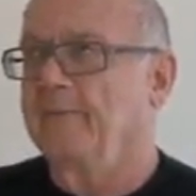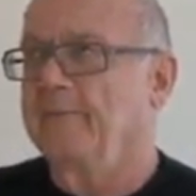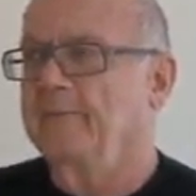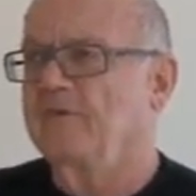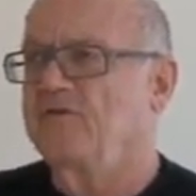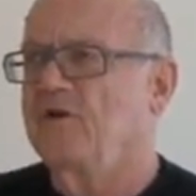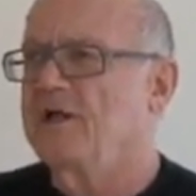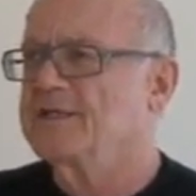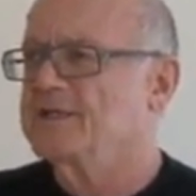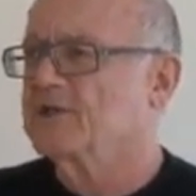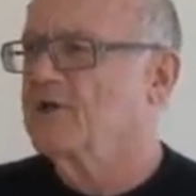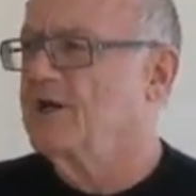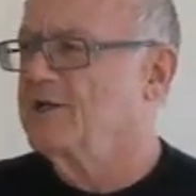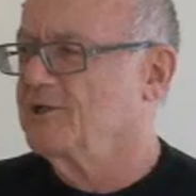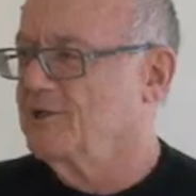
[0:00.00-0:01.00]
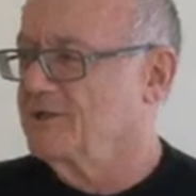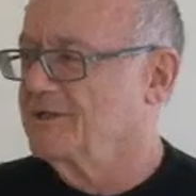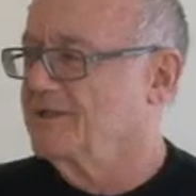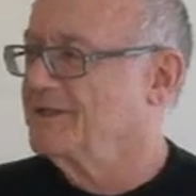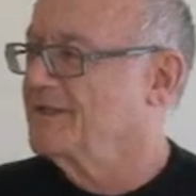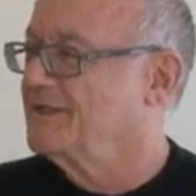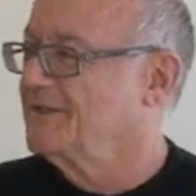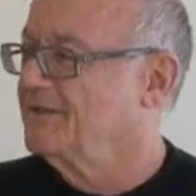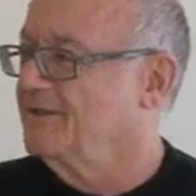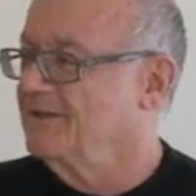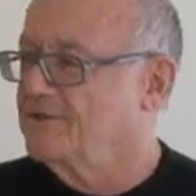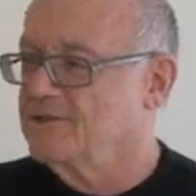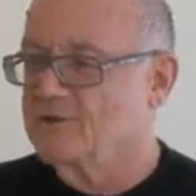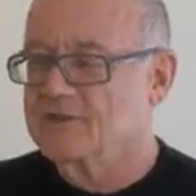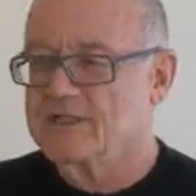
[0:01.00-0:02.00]
false consciousness.
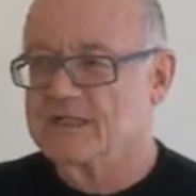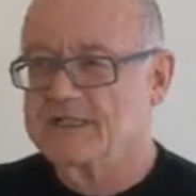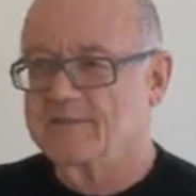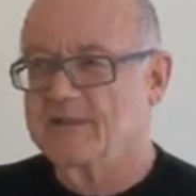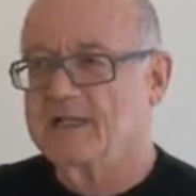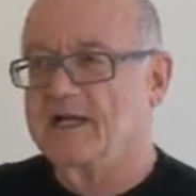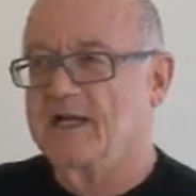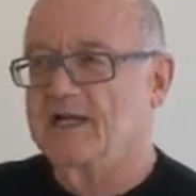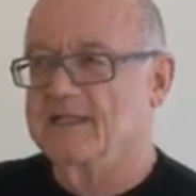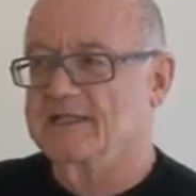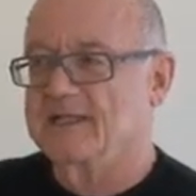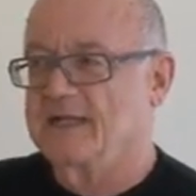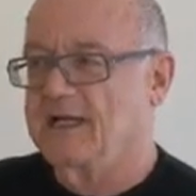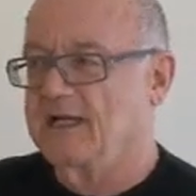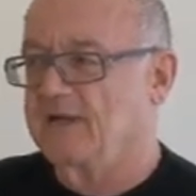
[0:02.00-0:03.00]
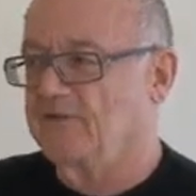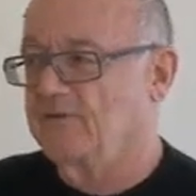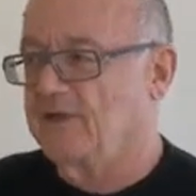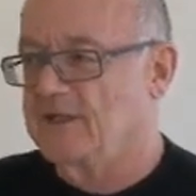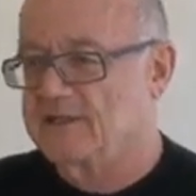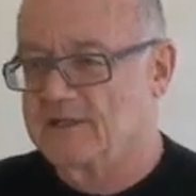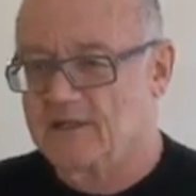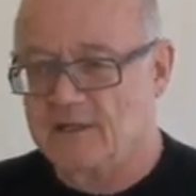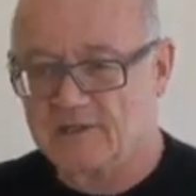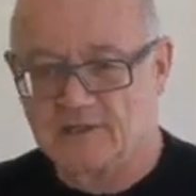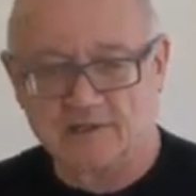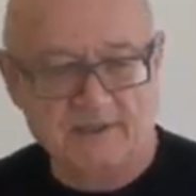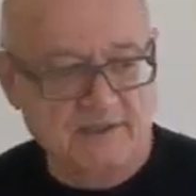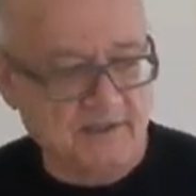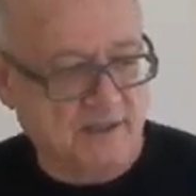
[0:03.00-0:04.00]
Socialism is a kind of false
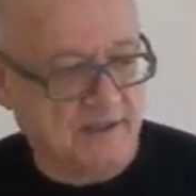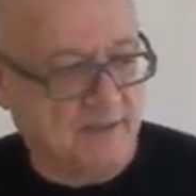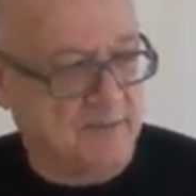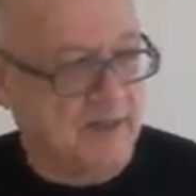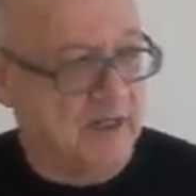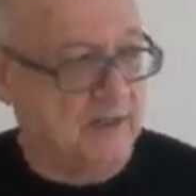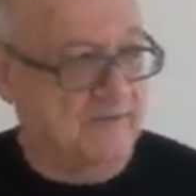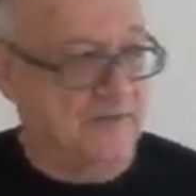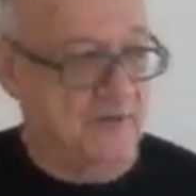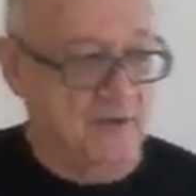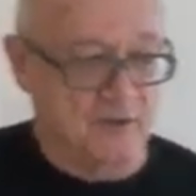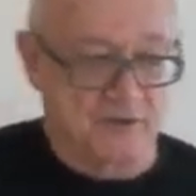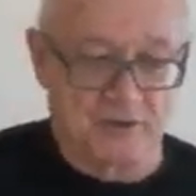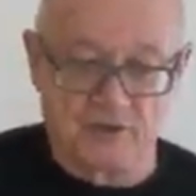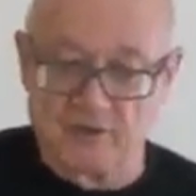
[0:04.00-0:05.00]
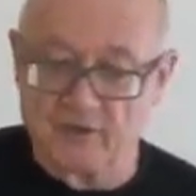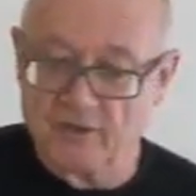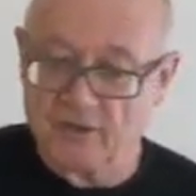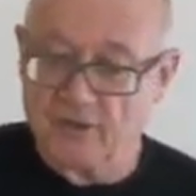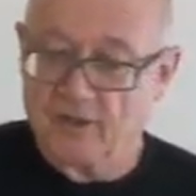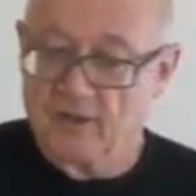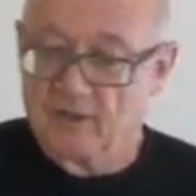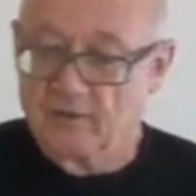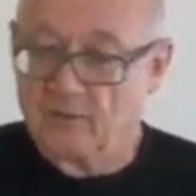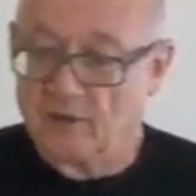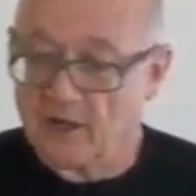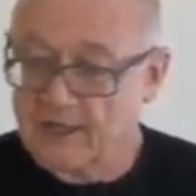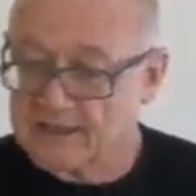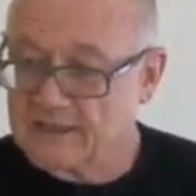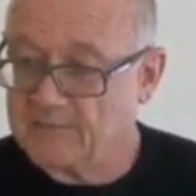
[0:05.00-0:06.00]
consciousness on the part of those who
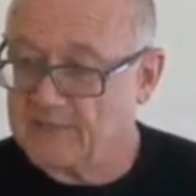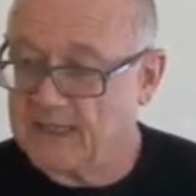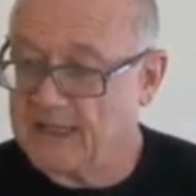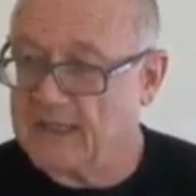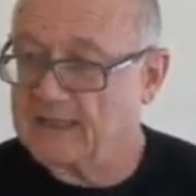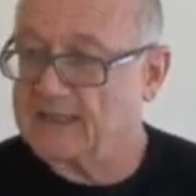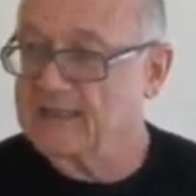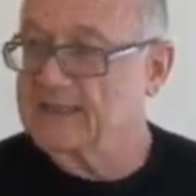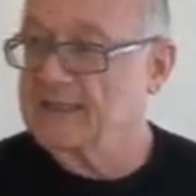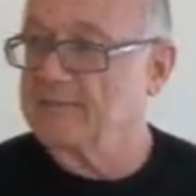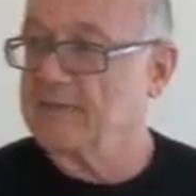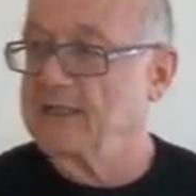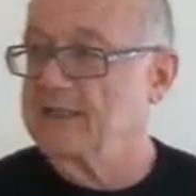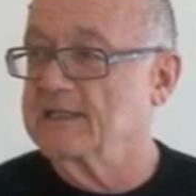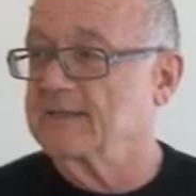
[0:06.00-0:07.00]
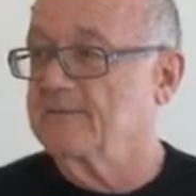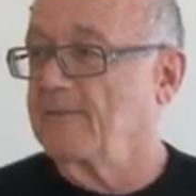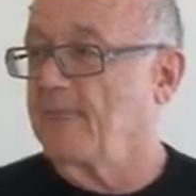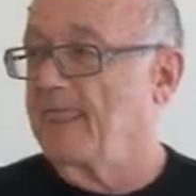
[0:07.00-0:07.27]
ought to be anti-Semites.